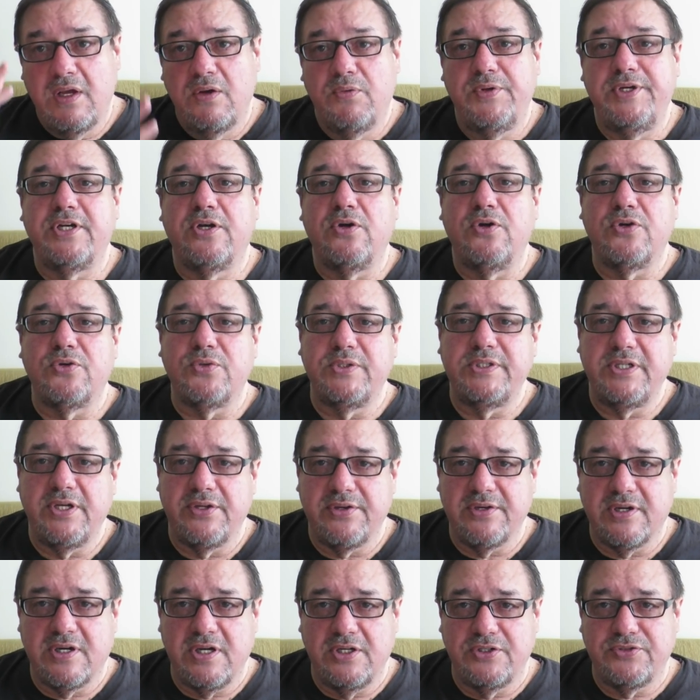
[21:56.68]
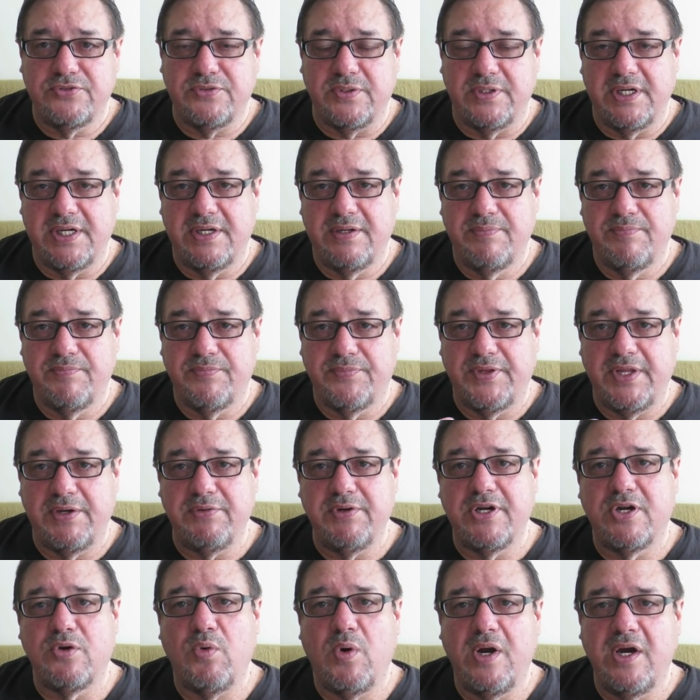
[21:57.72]
When you go to another country, they
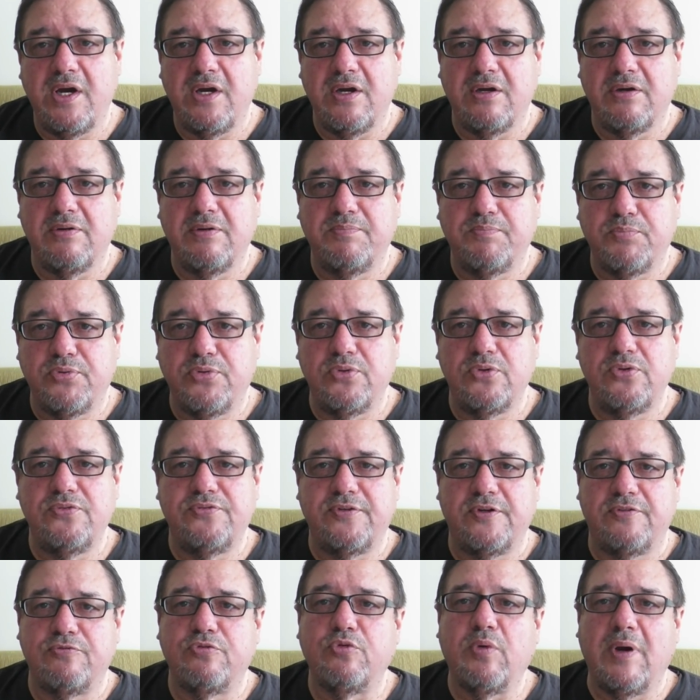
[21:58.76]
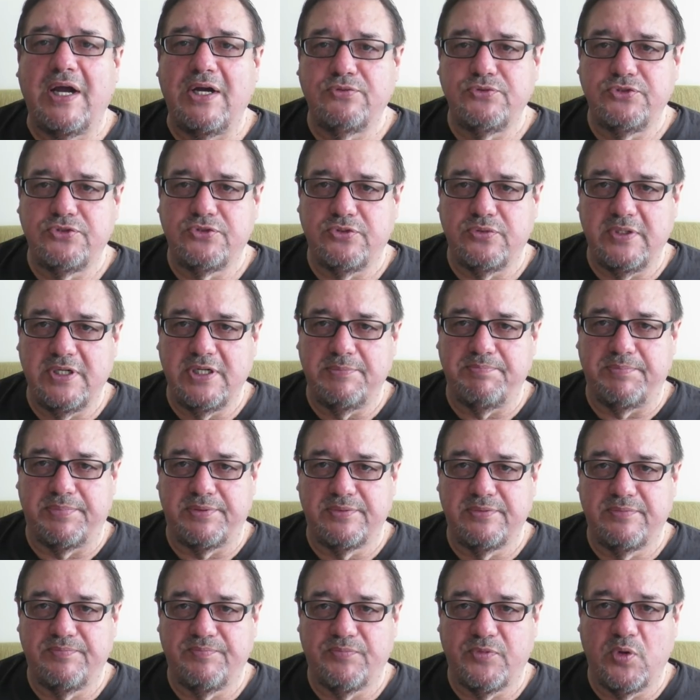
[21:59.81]
require proof of round
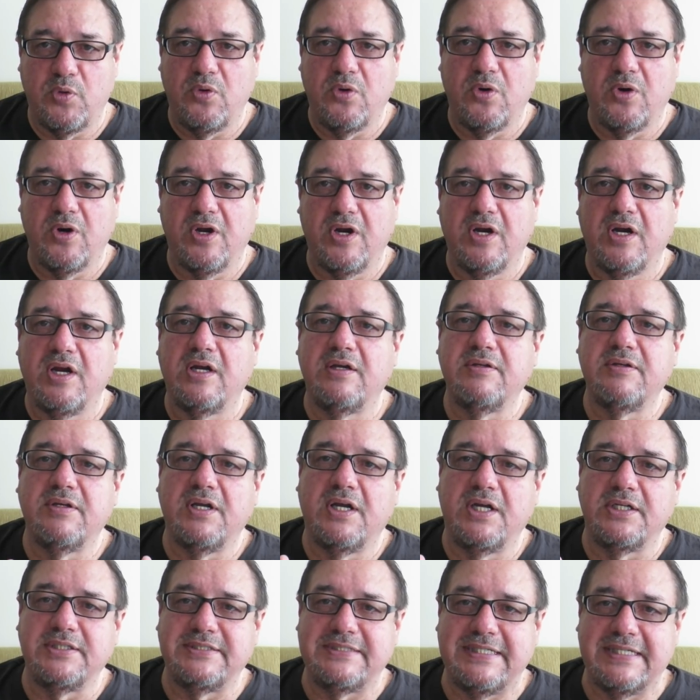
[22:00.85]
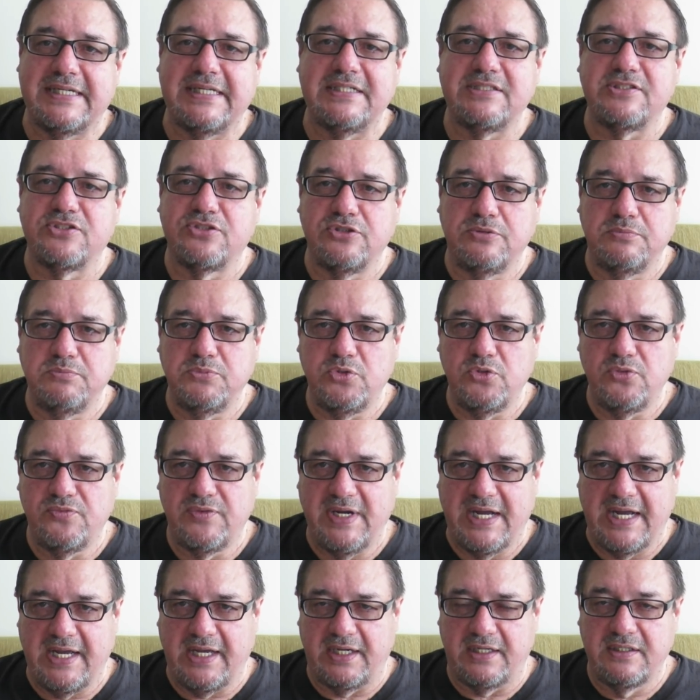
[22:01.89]
trip or a ticket to
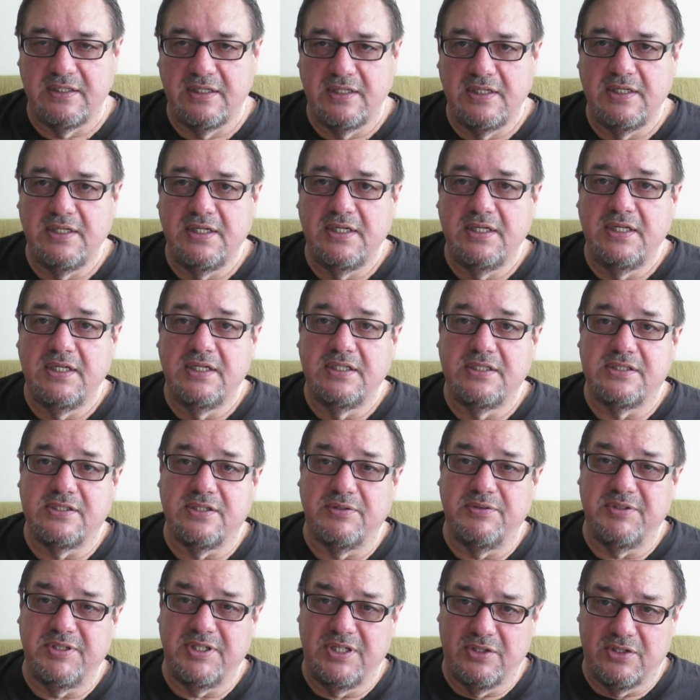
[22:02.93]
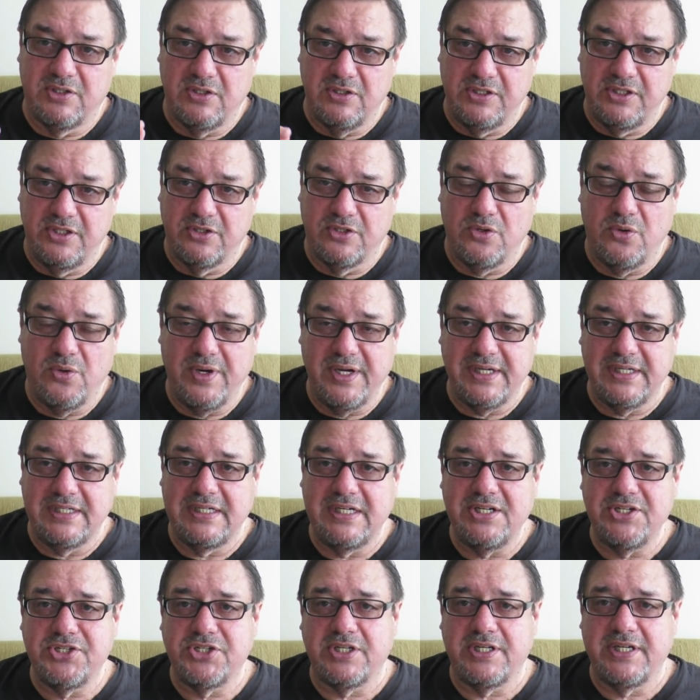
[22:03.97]
move on. So you're going
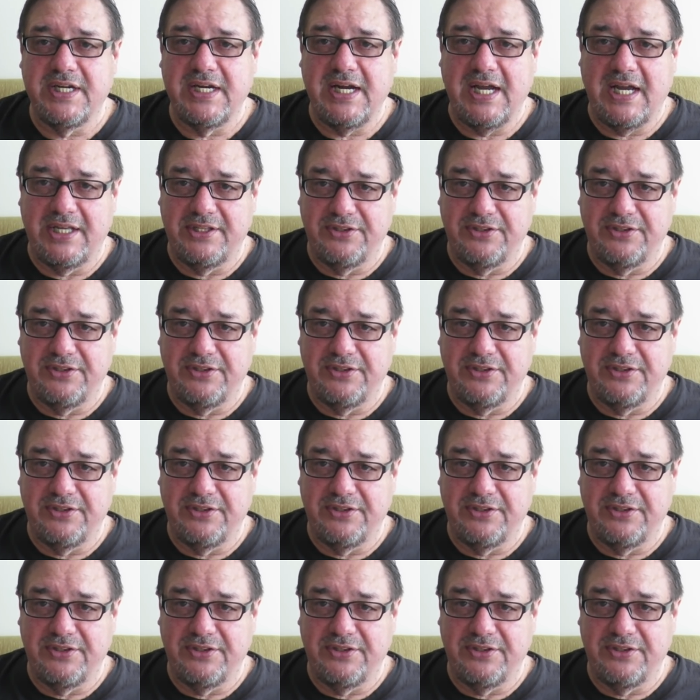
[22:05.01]
initially